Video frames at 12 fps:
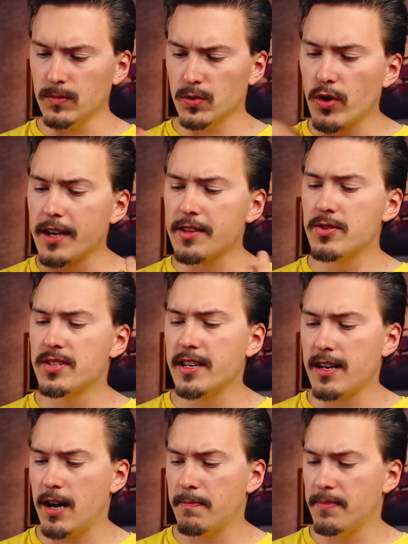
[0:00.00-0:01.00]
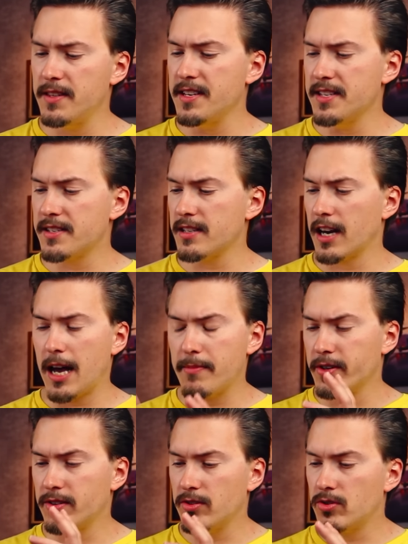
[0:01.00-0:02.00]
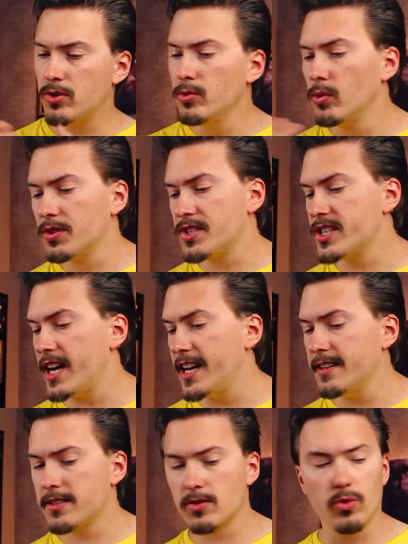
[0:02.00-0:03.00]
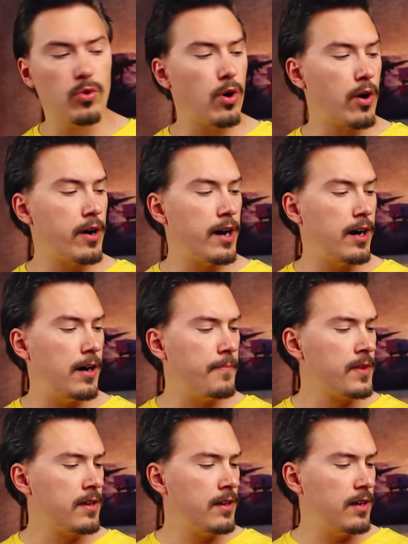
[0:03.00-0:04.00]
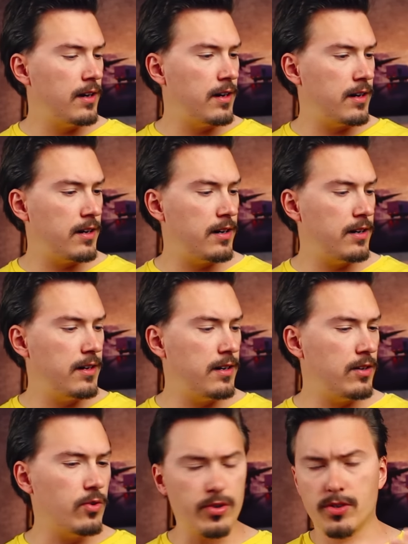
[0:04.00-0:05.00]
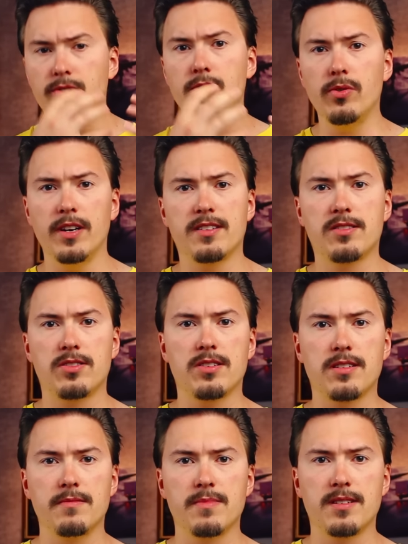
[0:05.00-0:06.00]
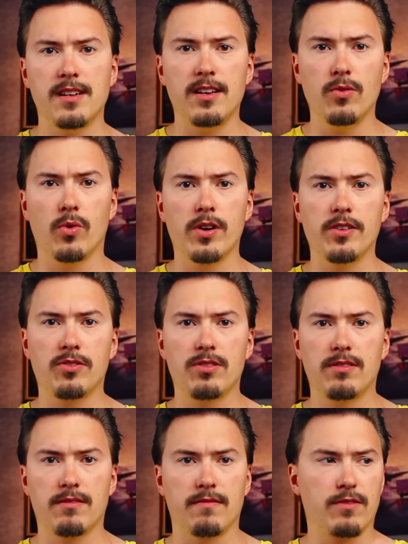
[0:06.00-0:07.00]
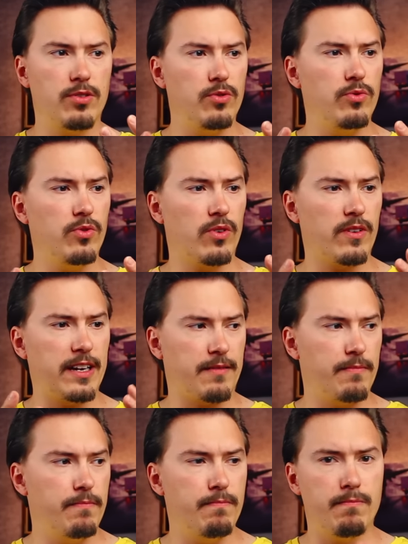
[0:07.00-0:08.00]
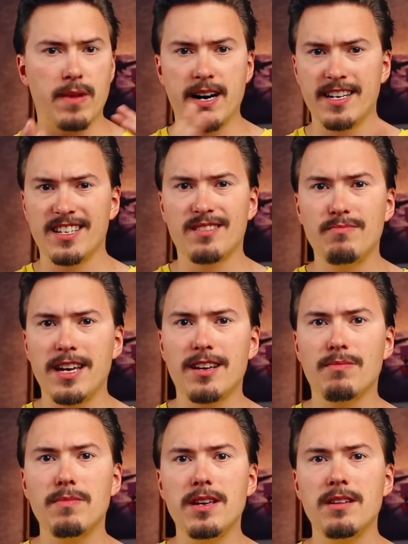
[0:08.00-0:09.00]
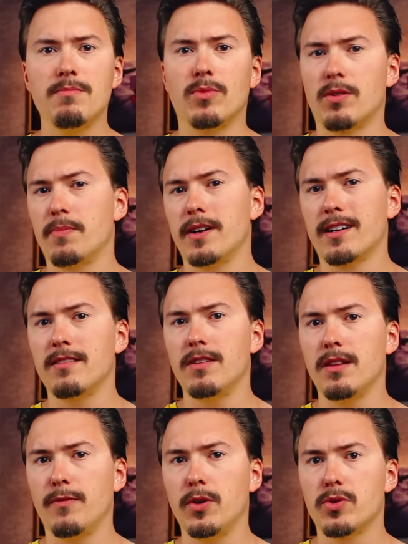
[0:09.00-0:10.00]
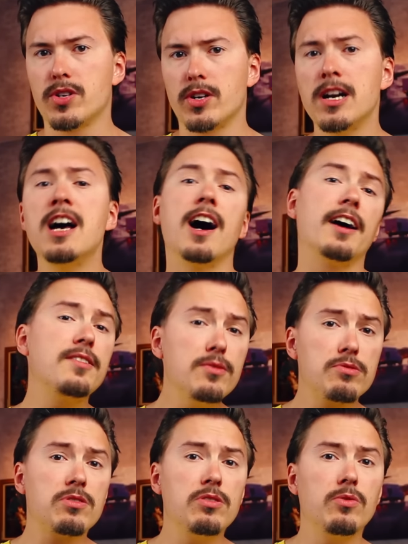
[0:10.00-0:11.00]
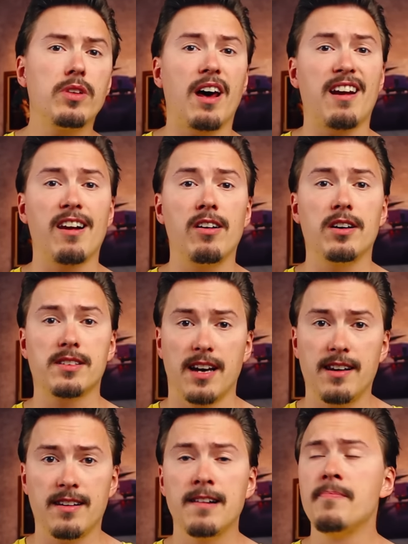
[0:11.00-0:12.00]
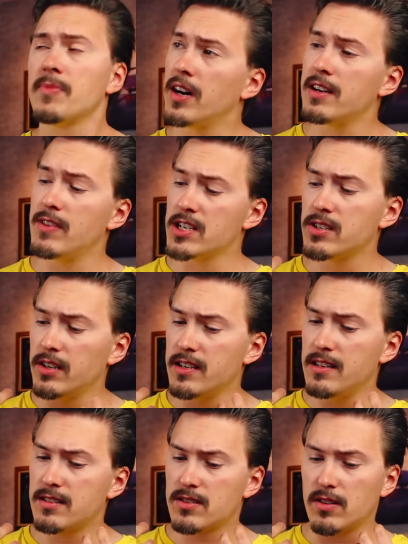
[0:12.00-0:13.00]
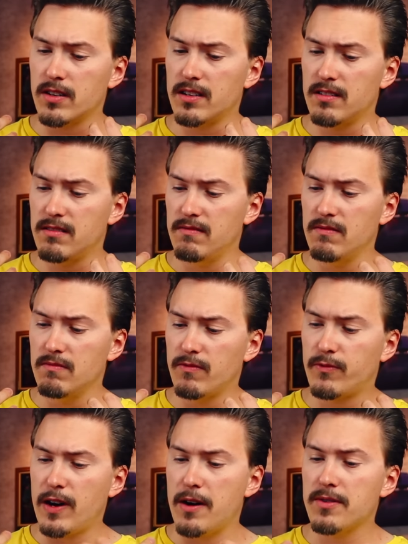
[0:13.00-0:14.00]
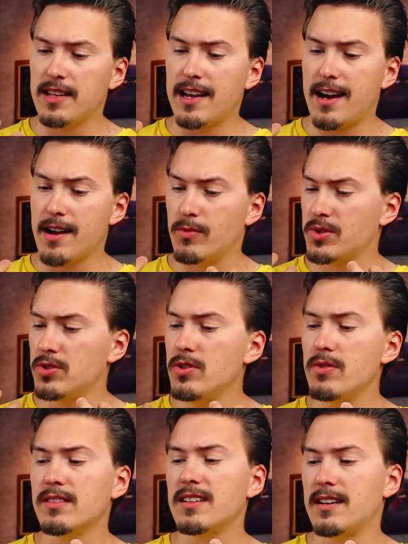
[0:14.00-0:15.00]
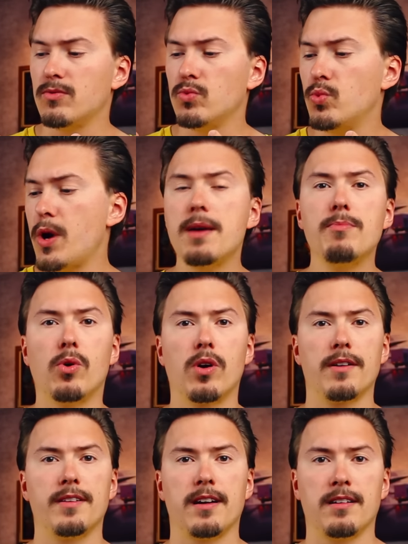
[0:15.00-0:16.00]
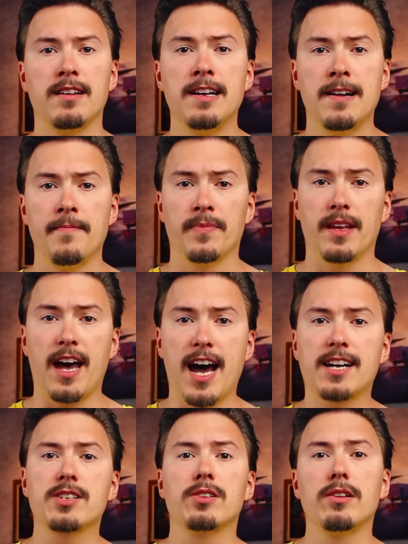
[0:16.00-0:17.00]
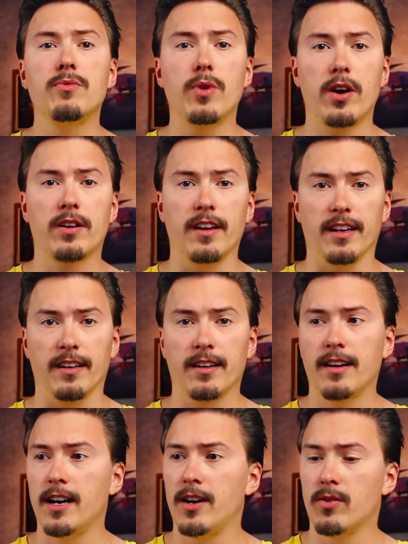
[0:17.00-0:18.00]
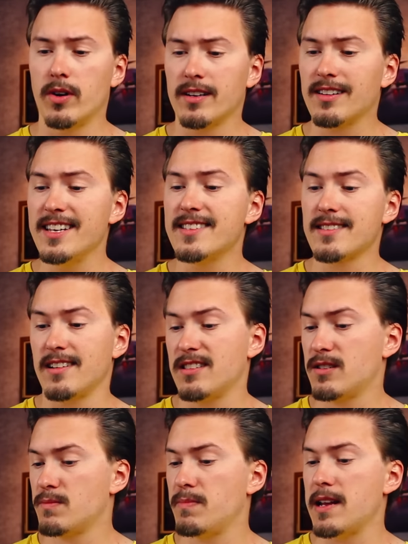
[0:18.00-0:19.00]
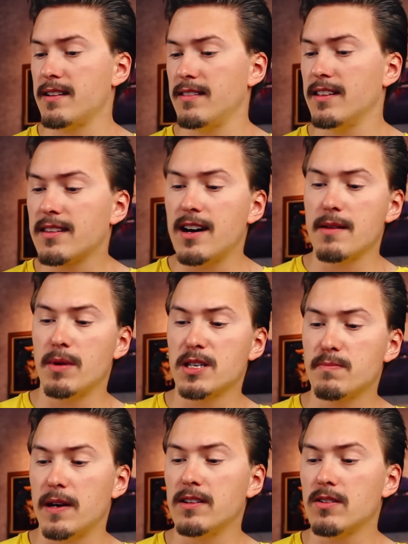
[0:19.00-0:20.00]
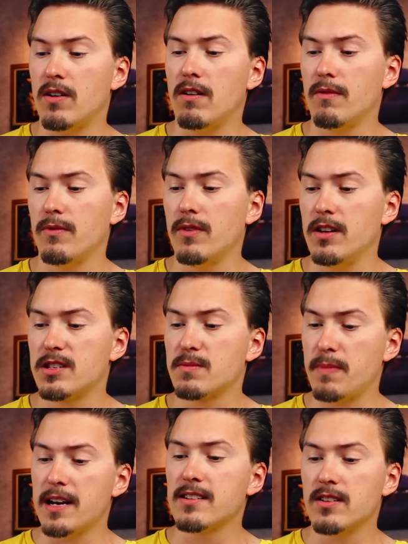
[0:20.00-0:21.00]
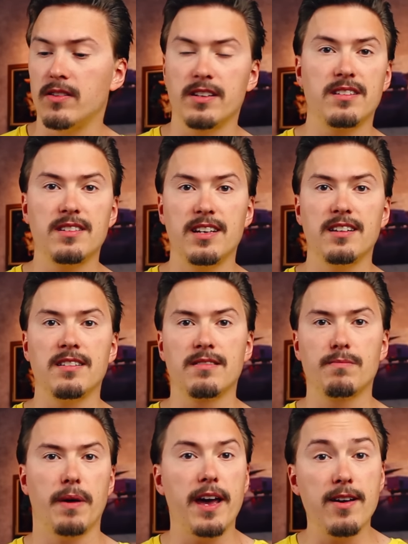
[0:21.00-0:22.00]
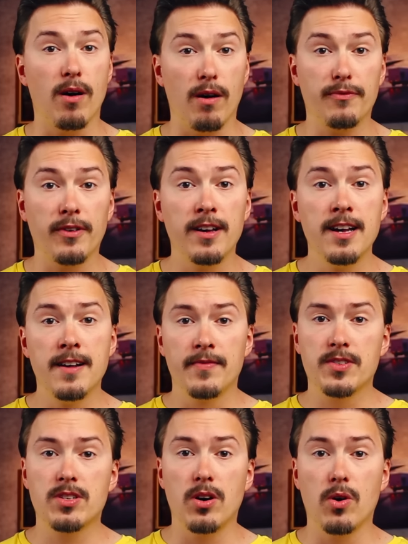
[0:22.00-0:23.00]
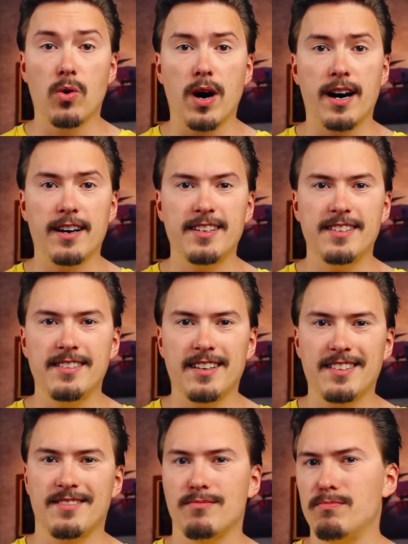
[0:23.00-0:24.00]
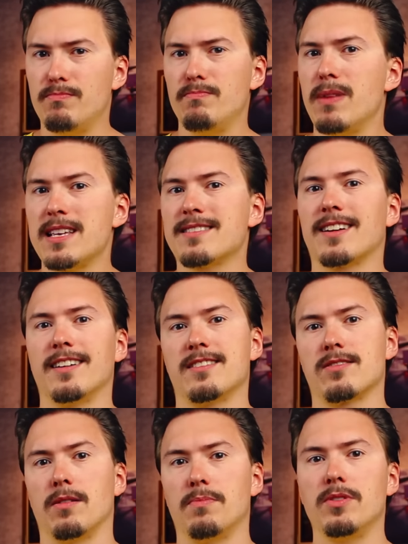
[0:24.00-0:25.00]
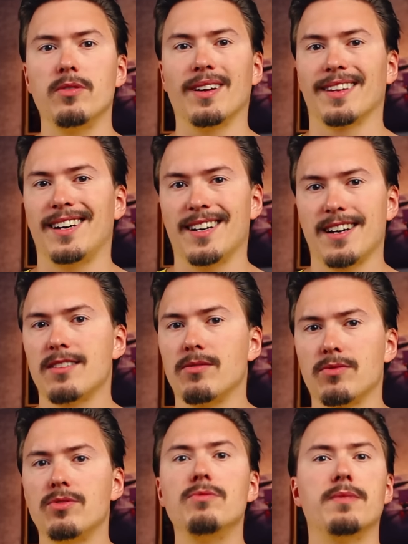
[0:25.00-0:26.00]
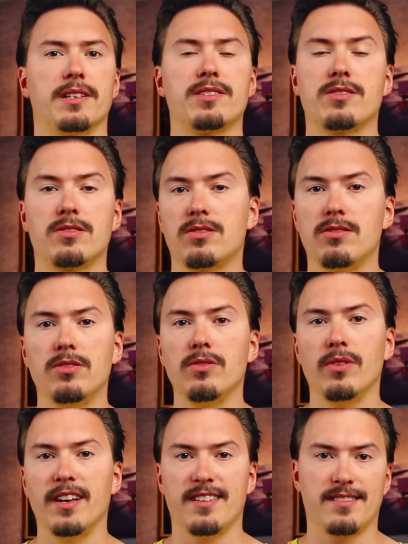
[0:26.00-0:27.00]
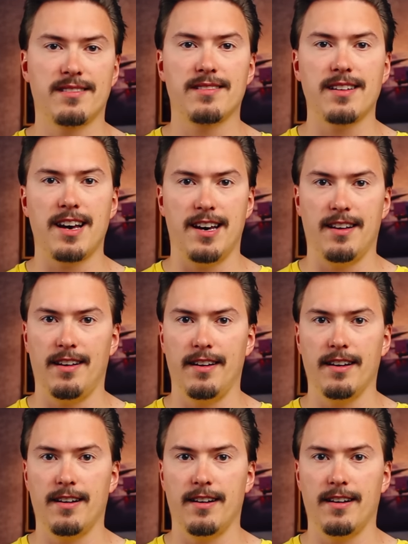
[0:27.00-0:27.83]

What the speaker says: try to set up these elaborate tool chains or to-do list systems in order to, like, might make me more productive in the future. I used to do that a lot, and I eventually found that I was doing that way more than actually working, or at least the time I spent on it didn't pay off. So I basically stopped doing that. I don't do much to-do lists and